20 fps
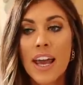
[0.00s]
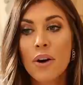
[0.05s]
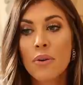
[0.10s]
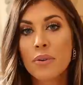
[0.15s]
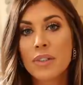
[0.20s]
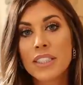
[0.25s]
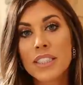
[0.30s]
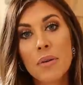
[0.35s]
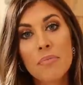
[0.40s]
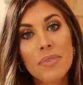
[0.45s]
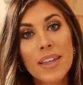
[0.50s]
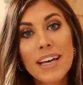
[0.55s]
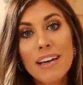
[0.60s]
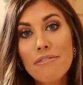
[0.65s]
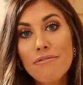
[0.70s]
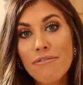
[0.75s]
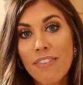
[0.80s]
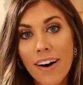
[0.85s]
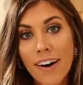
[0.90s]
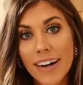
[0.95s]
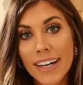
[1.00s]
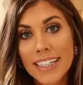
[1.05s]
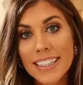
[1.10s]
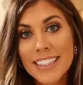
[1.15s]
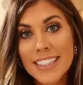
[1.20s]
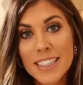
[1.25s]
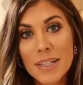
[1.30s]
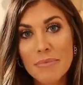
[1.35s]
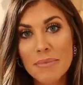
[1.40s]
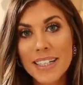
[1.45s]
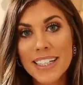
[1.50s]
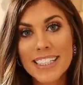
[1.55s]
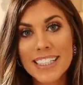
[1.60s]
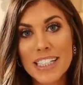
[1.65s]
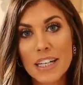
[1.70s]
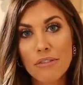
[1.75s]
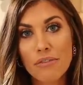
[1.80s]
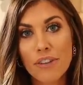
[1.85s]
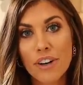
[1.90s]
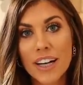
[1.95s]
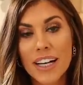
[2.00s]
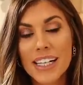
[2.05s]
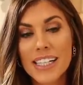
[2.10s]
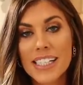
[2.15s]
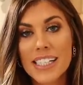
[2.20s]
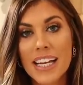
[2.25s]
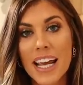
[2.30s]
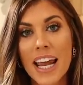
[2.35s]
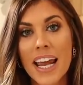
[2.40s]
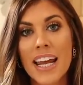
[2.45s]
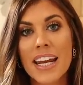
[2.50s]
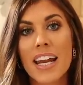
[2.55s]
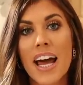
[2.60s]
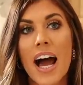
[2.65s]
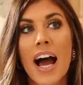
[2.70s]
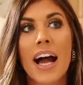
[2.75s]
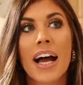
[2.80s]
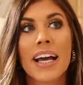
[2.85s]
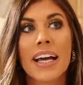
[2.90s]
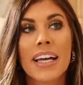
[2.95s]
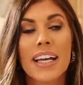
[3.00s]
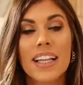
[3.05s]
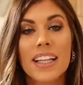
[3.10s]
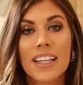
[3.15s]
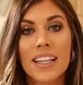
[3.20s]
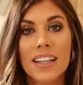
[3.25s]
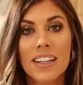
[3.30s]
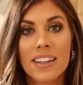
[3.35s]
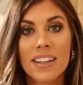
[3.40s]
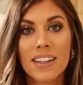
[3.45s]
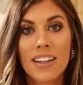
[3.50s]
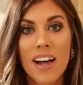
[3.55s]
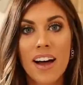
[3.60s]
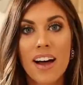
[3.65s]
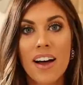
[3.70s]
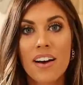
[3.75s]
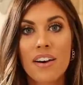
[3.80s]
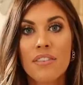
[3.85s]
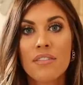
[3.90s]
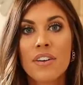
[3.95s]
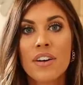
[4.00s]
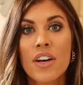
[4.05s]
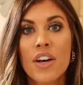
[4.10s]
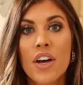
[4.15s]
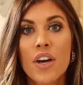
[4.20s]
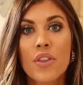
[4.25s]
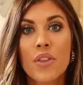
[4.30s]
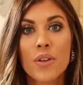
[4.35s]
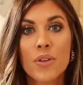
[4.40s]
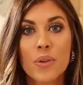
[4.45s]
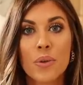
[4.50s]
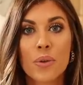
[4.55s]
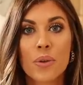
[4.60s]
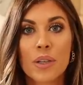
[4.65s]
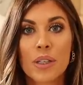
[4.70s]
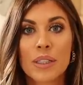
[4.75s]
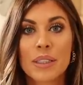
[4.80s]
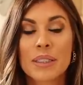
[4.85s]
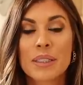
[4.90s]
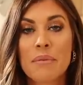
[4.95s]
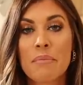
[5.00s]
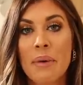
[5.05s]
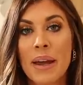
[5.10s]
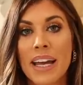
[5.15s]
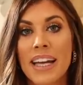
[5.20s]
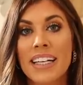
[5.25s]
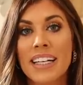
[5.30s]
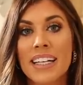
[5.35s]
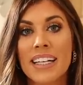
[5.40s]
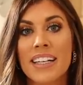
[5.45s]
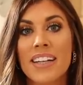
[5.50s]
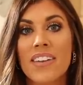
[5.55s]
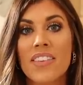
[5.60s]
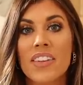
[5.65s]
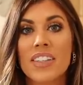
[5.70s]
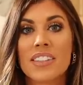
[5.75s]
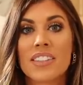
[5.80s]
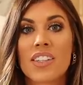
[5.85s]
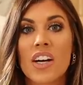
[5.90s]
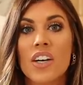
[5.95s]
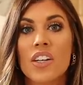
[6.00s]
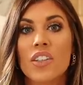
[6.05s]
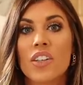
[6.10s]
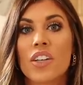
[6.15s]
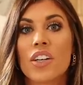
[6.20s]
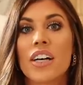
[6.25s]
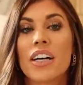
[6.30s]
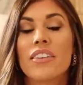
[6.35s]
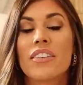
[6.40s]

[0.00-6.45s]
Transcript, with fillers: with something fun, something different, and I love the doors painted this color.